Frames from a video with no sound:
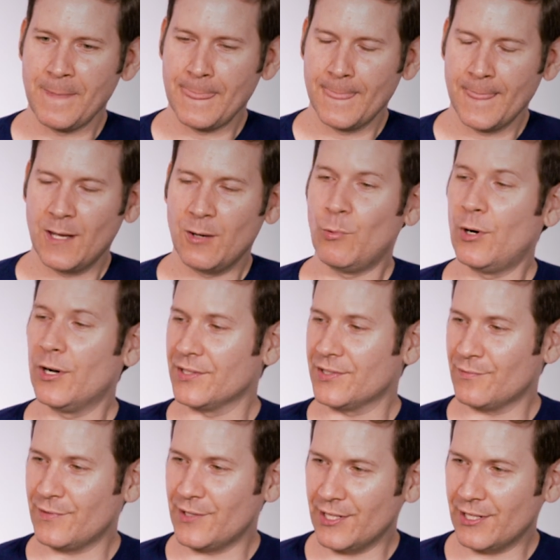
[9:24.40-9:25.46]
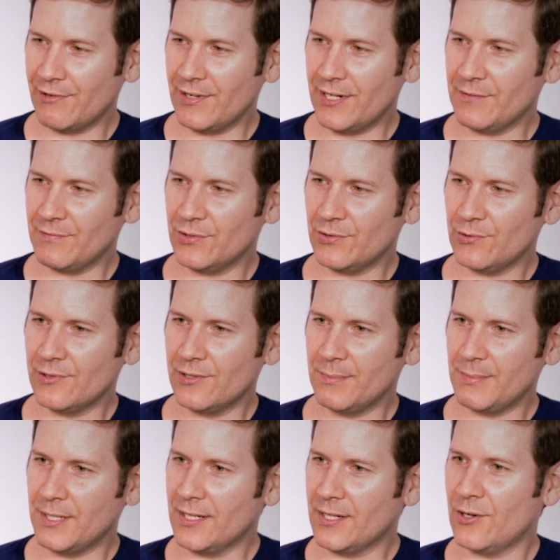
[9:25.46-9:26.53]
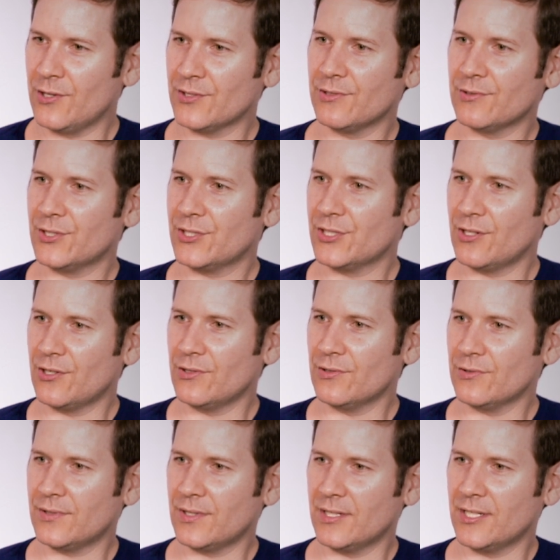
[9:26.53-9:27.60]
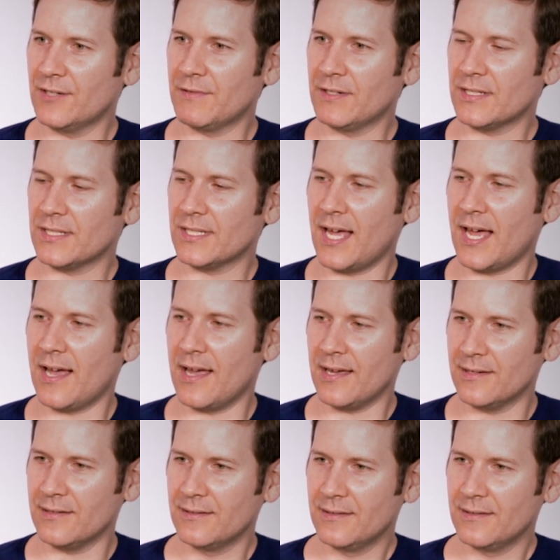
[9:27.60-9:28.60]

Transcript: yeah. one, it's a very creative story, but it also shows the different side